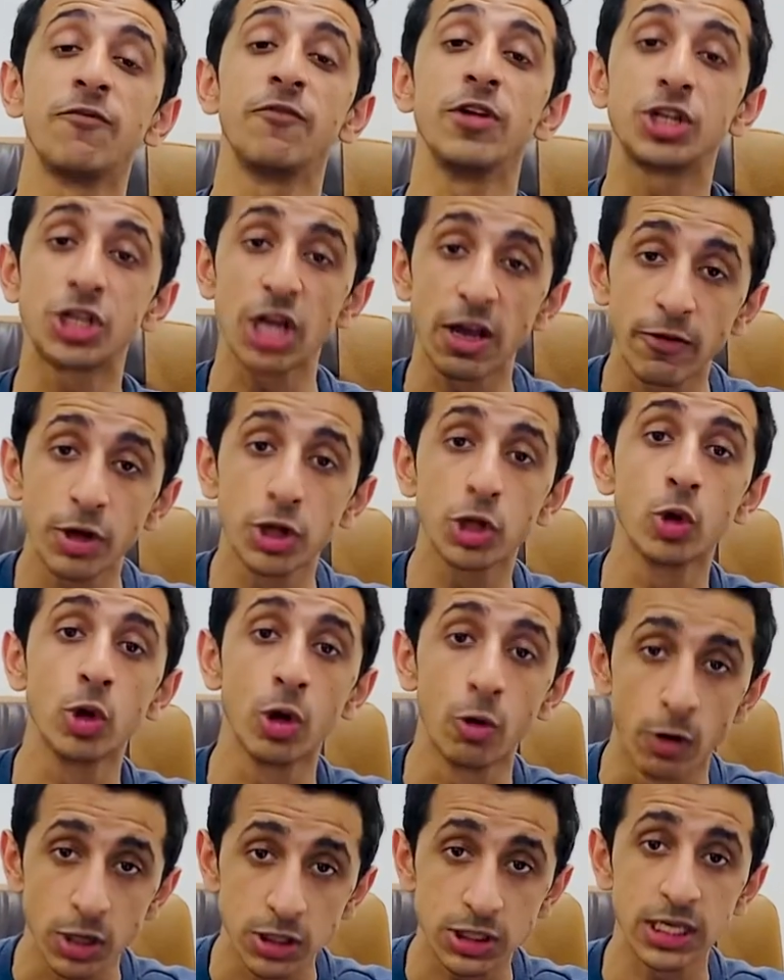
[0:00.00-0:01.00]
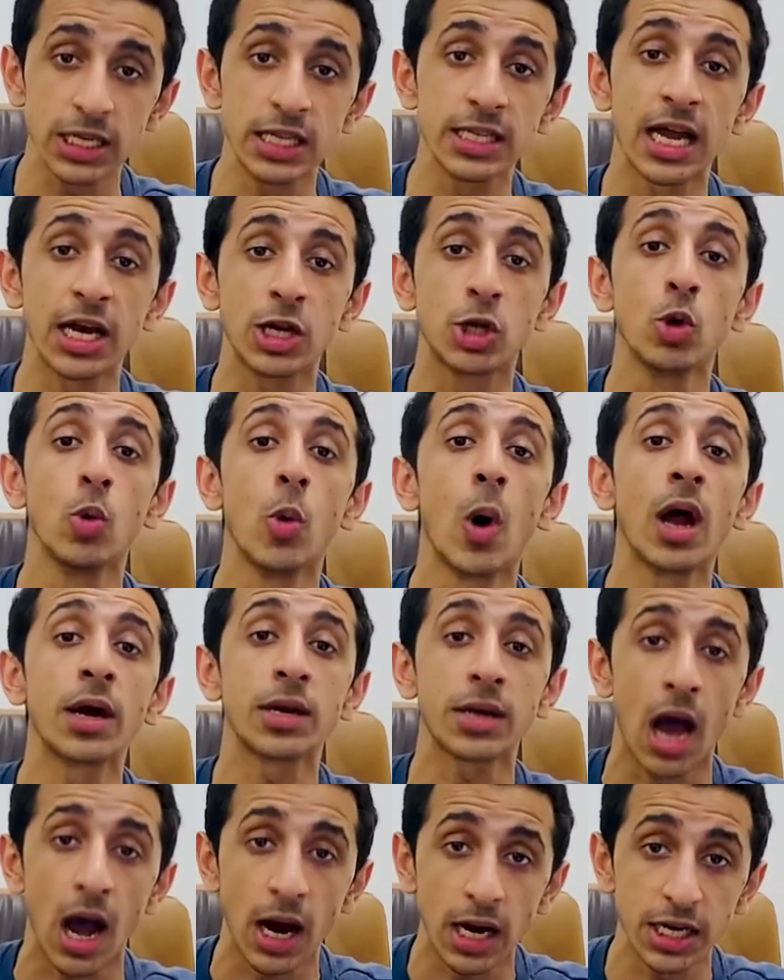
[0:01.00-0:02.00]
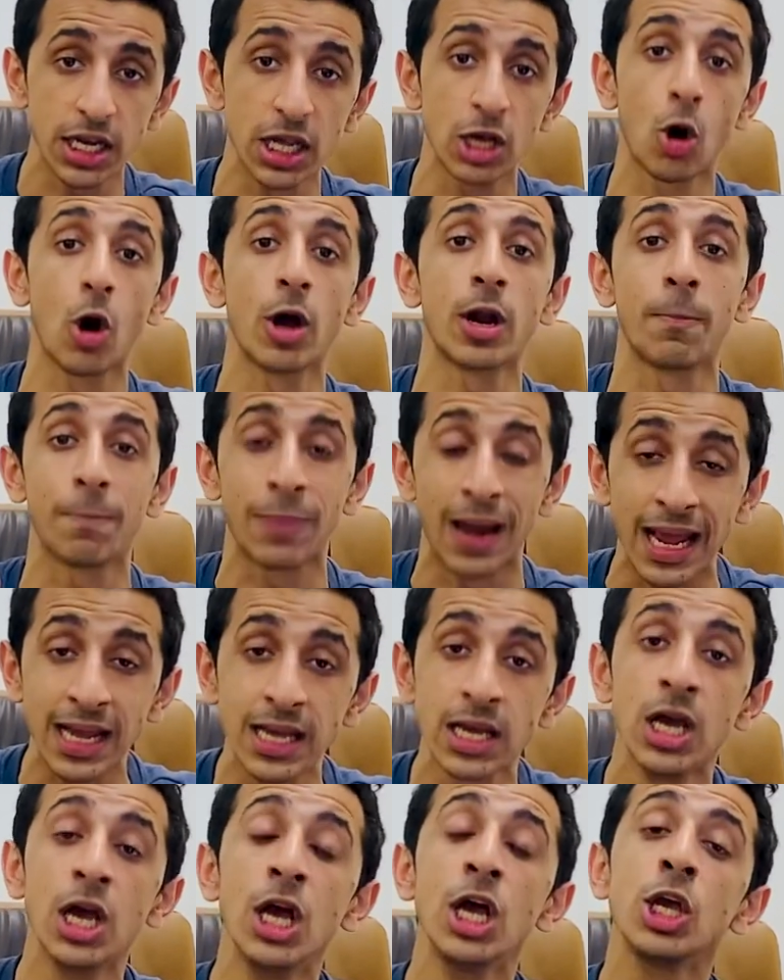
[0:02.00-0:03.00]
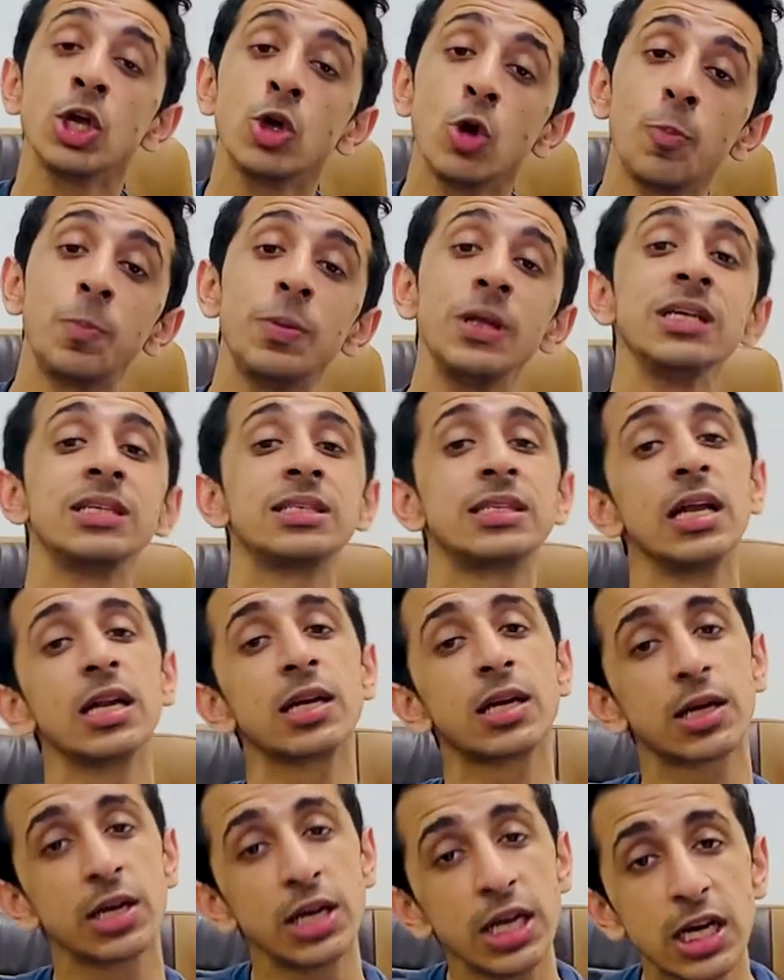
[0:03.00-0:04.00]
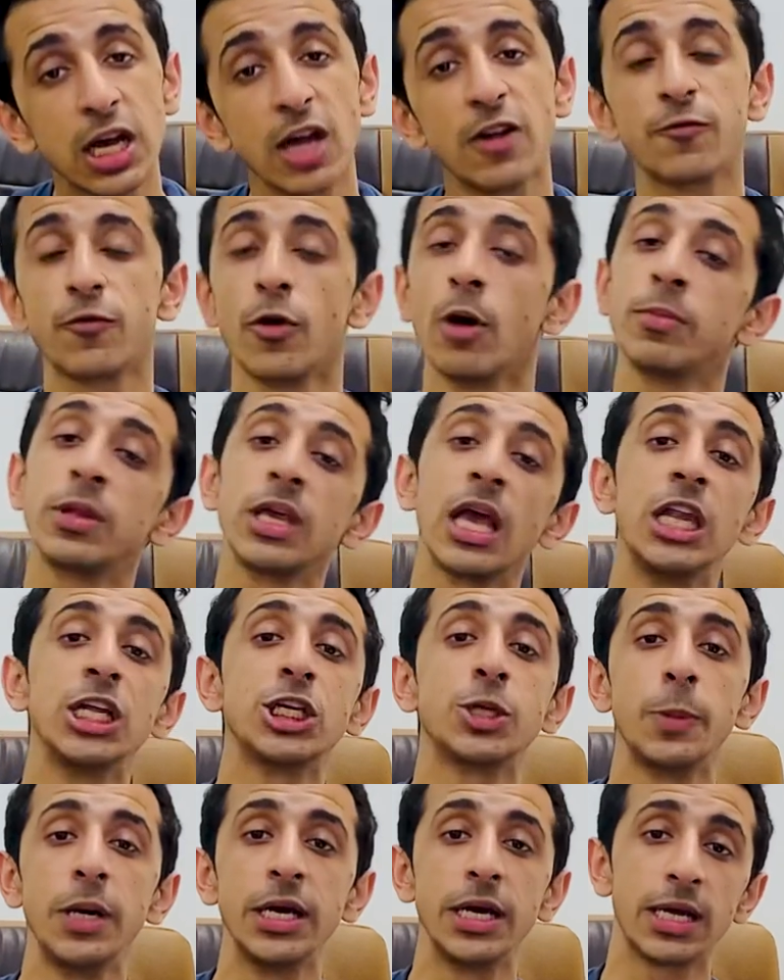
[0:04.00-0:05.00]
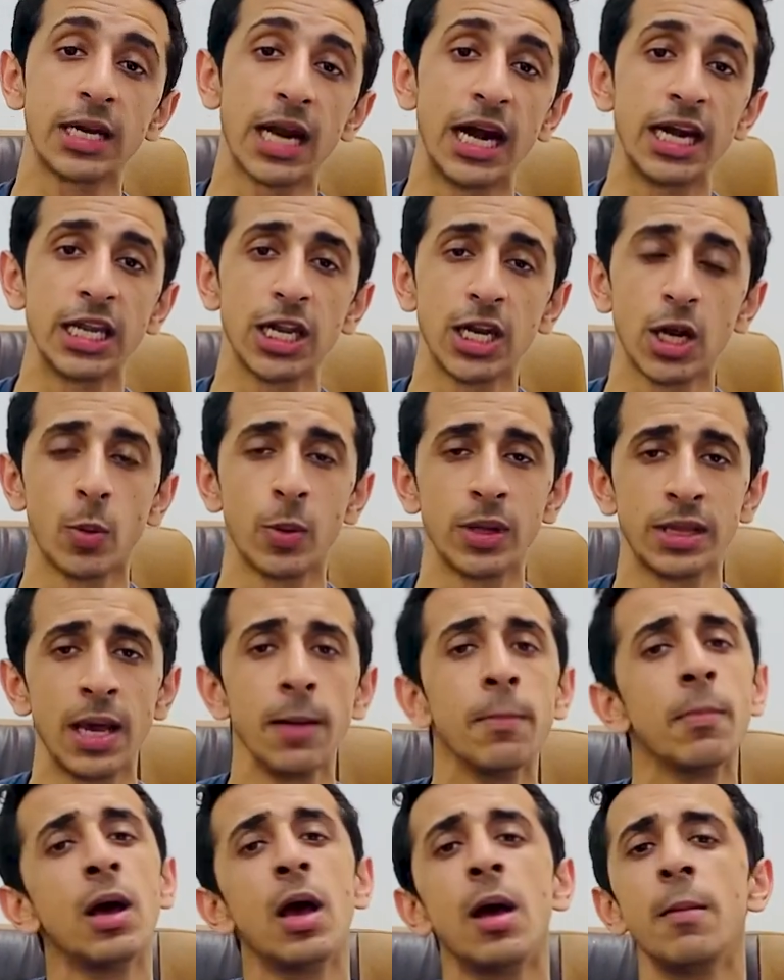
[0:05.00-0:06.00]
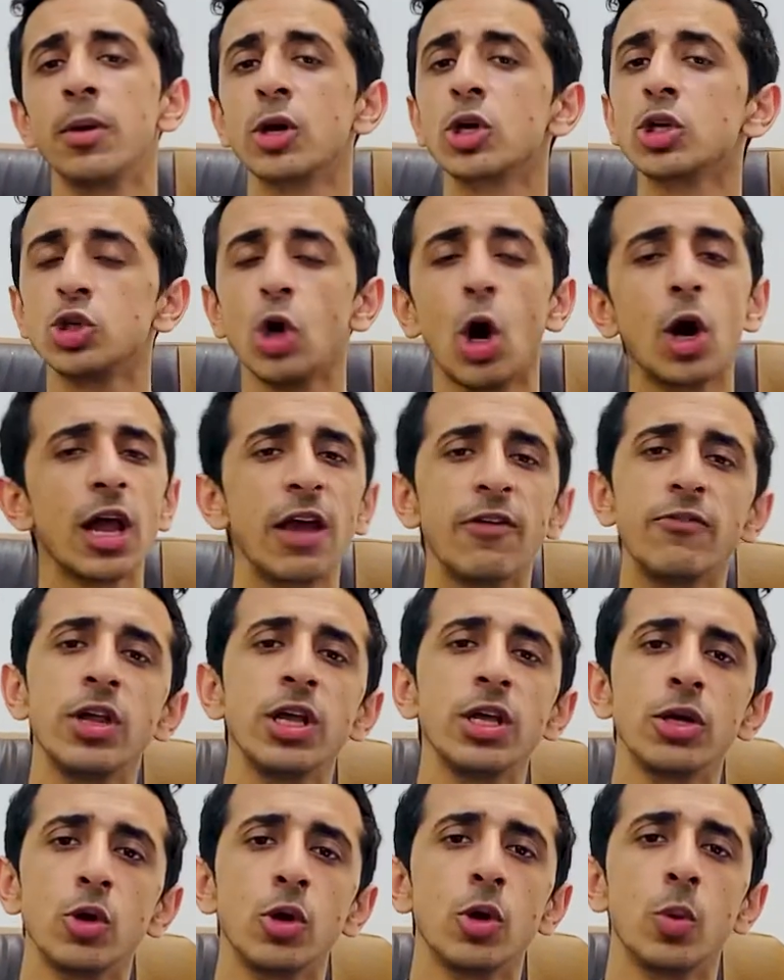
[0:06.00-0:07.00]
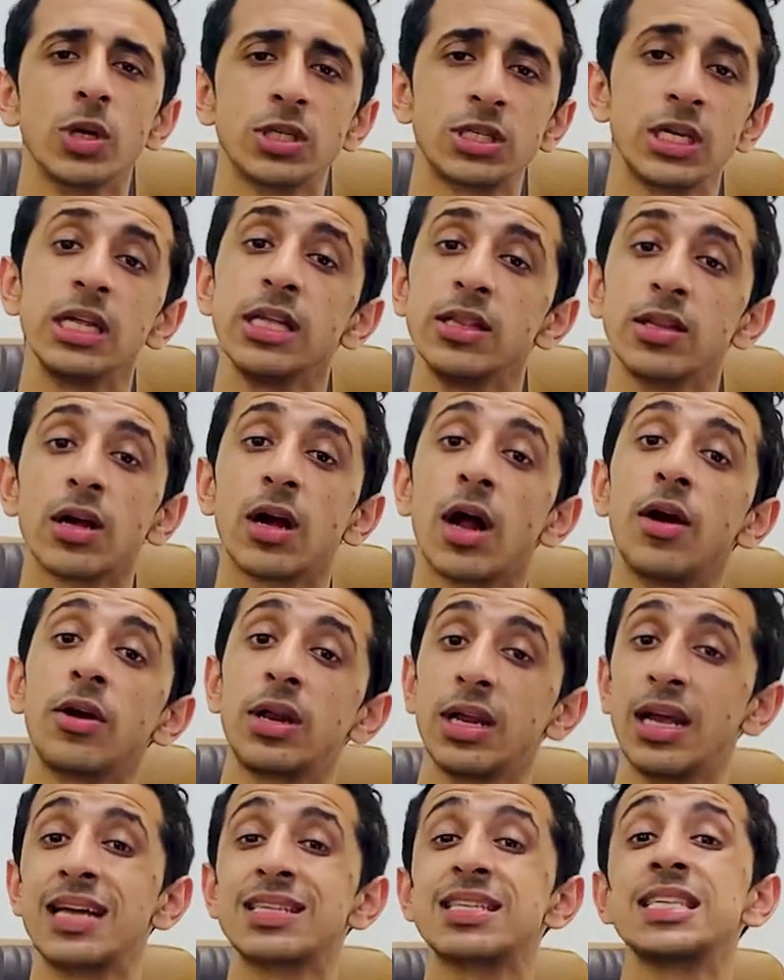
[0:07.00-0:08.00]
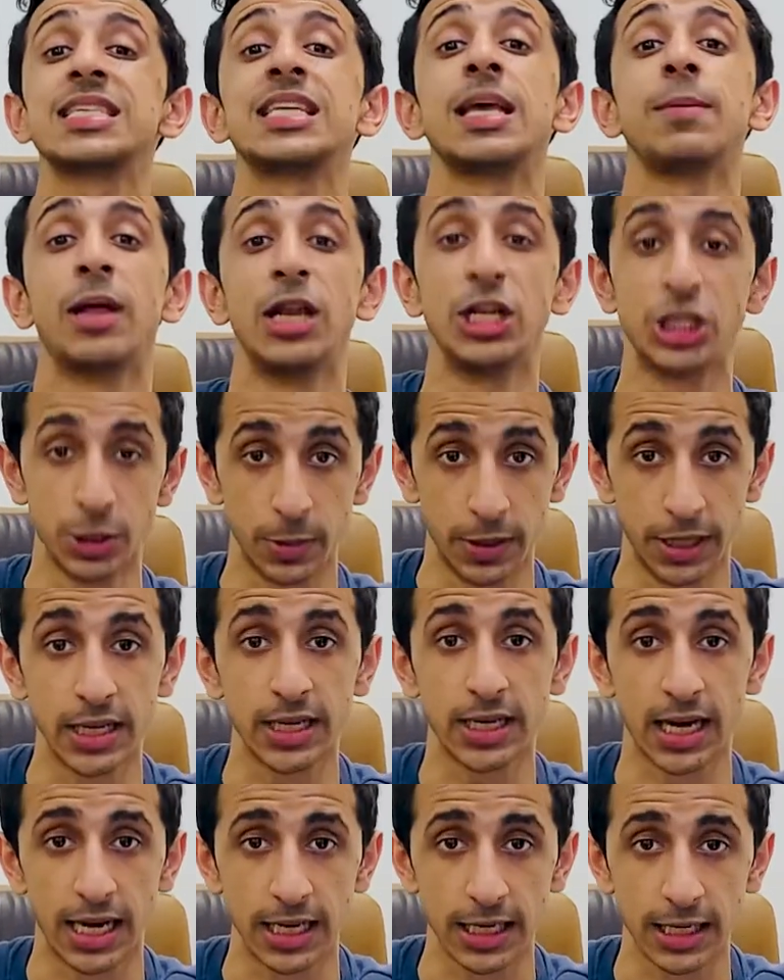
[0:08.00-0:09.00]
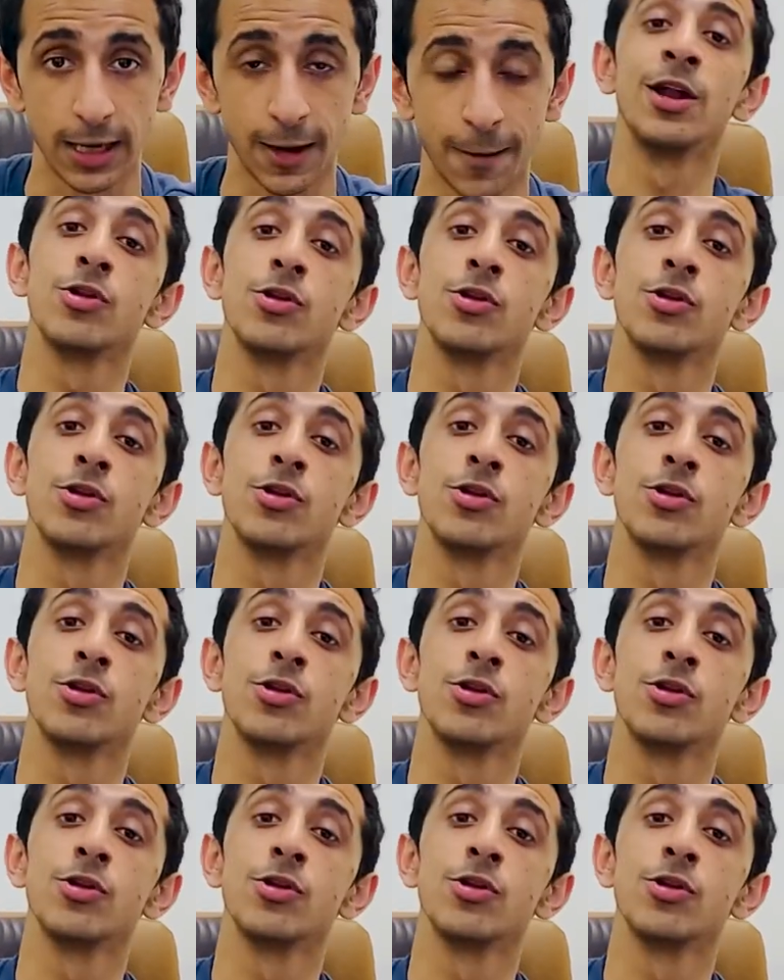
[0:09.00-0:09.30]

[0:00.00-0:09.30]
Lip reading: whichever university that you are targeting or applying, you please still reconfirm the eligibility criteria with them, because not every university in the country has the same eligibility criteria.